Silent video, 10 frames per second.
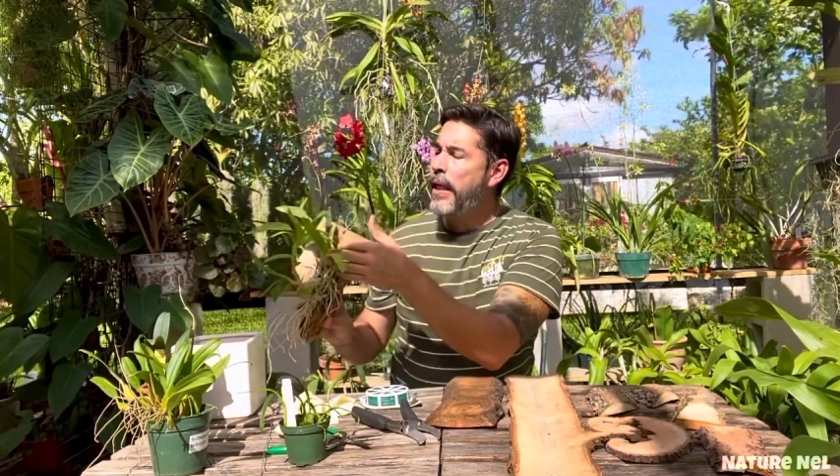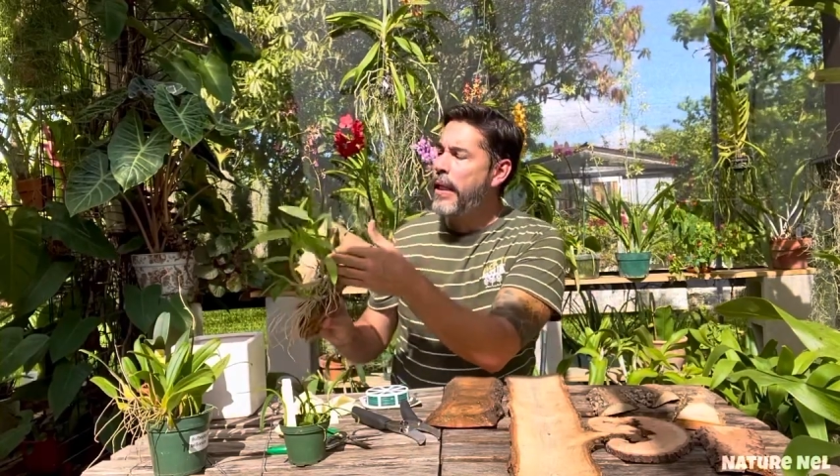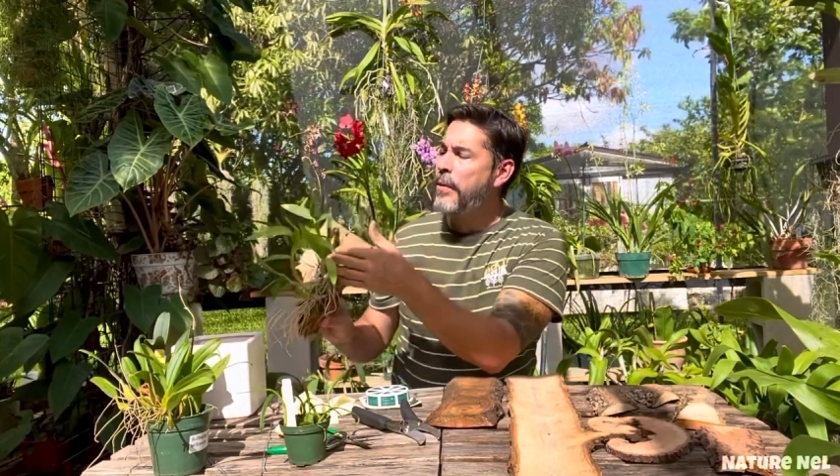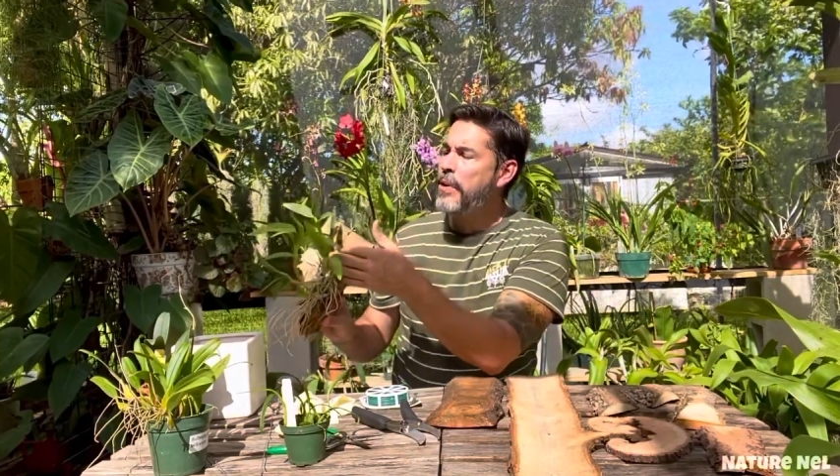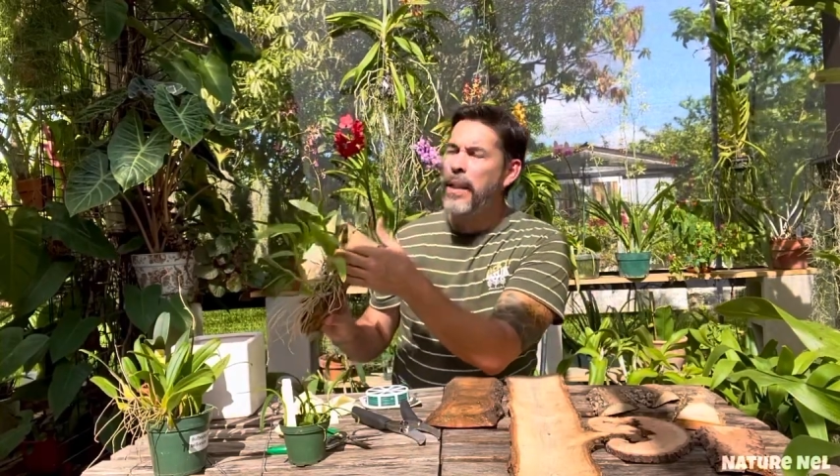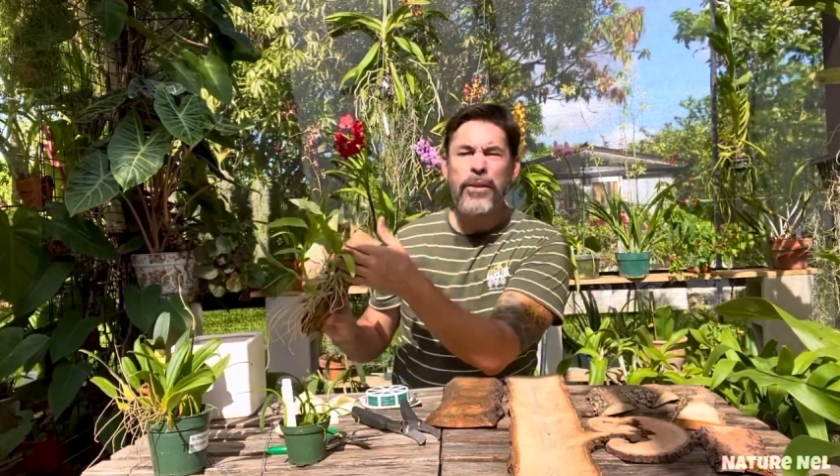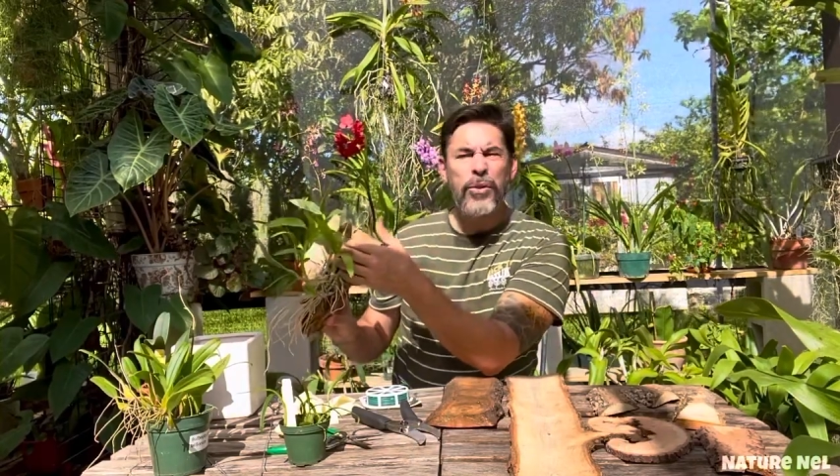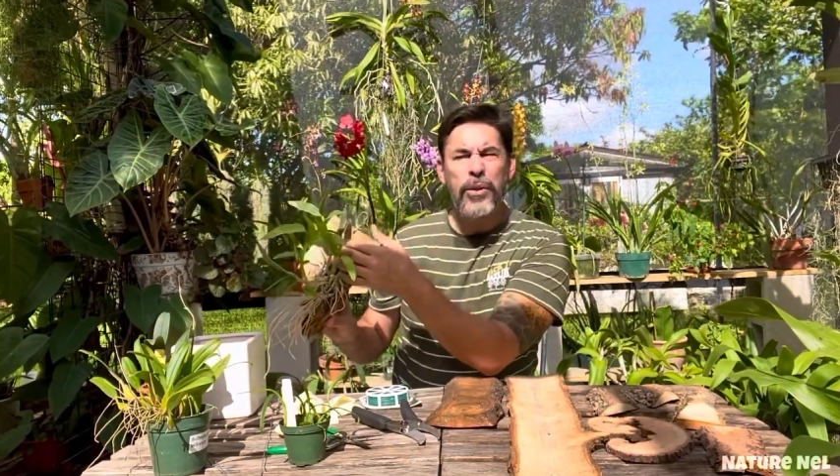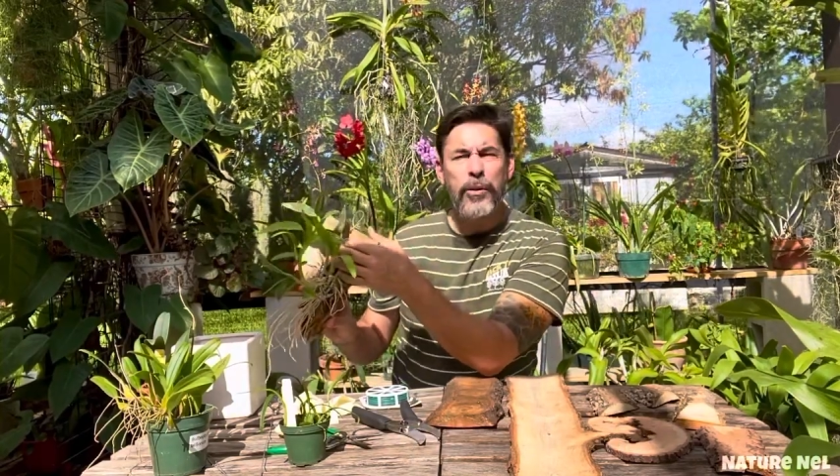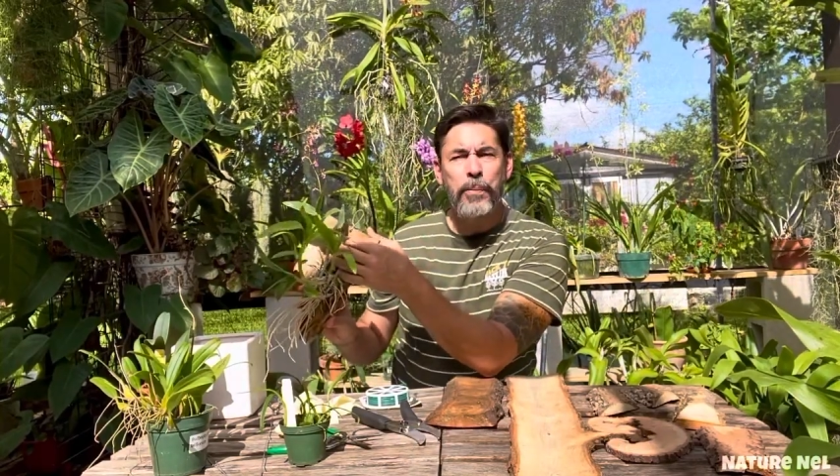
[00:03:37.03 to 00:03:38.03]
I think it was like
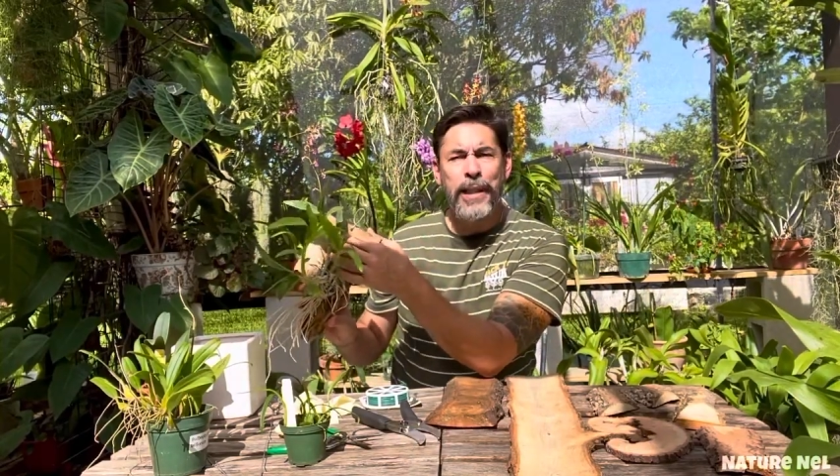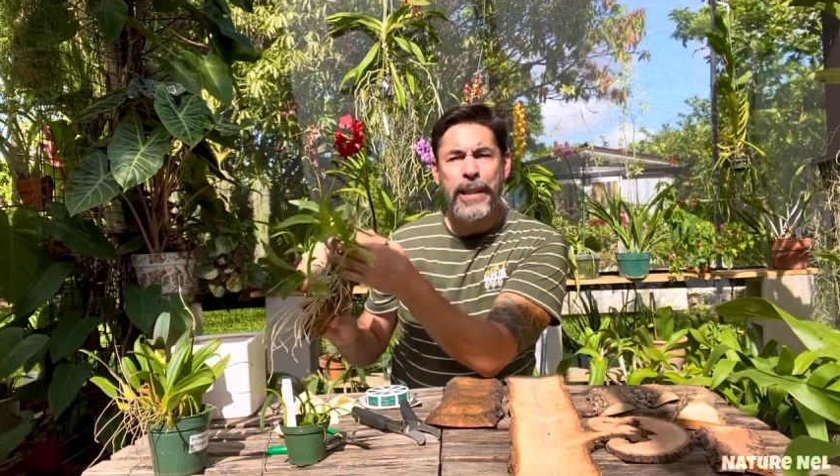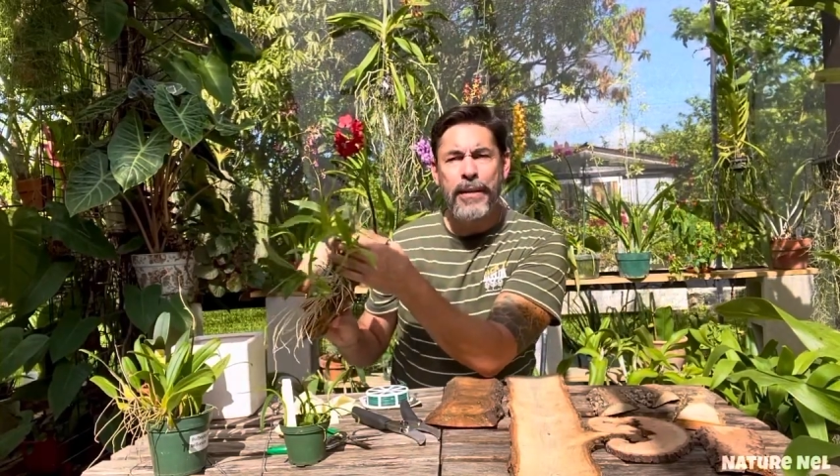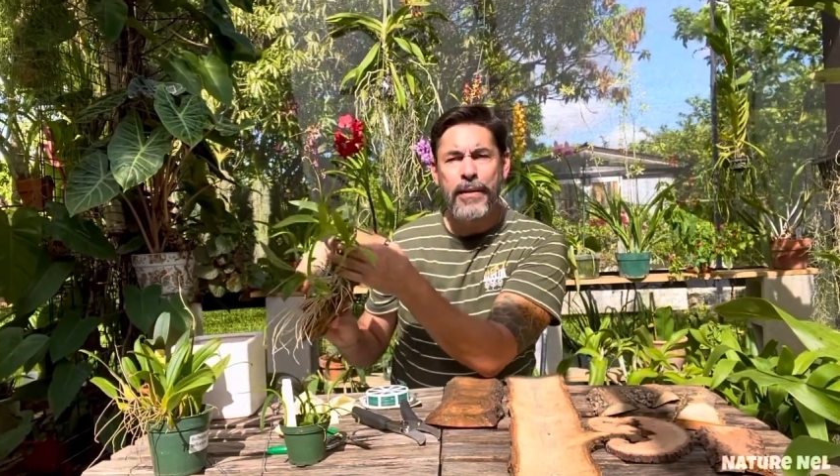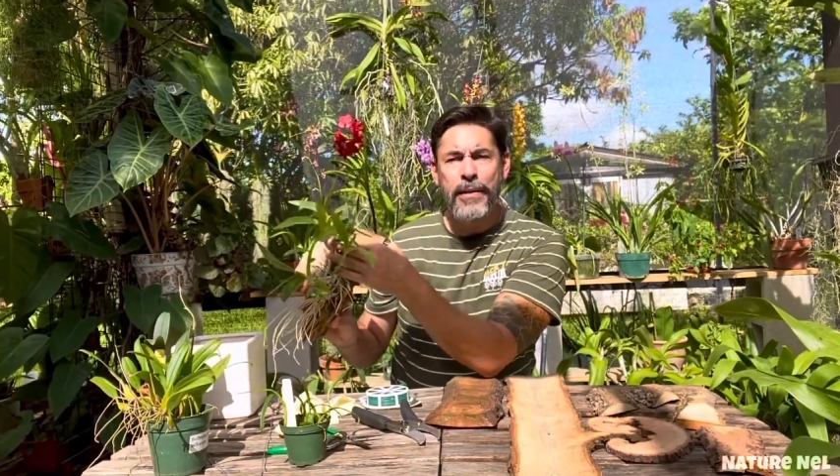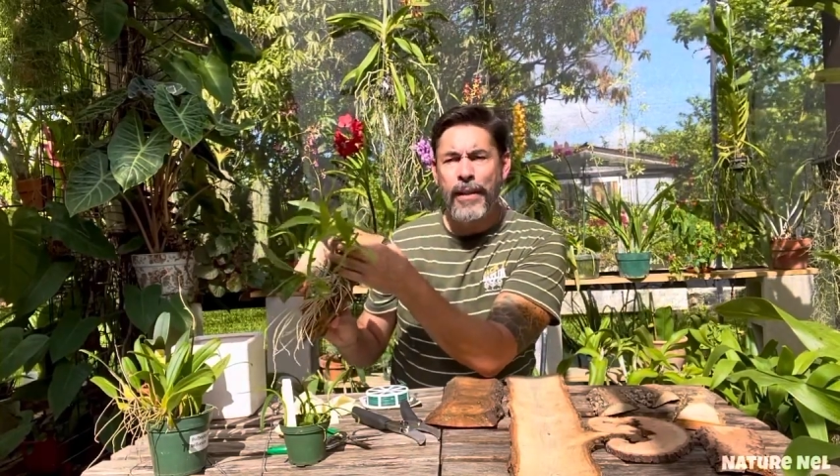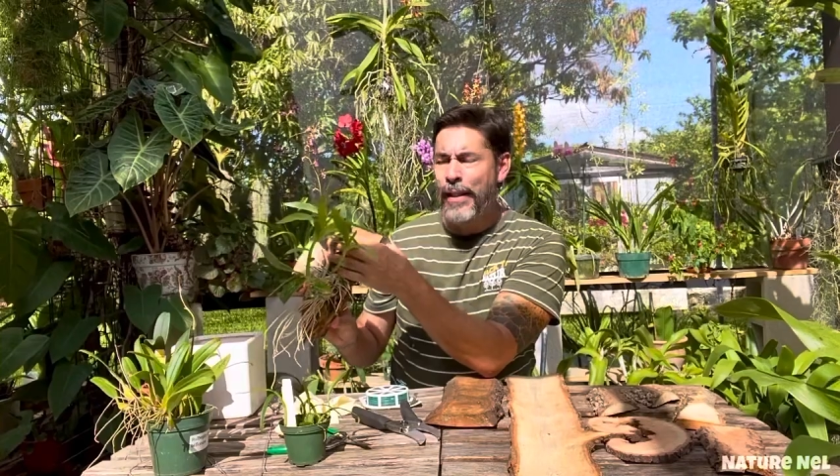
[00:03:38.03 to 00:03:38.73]
two little pieces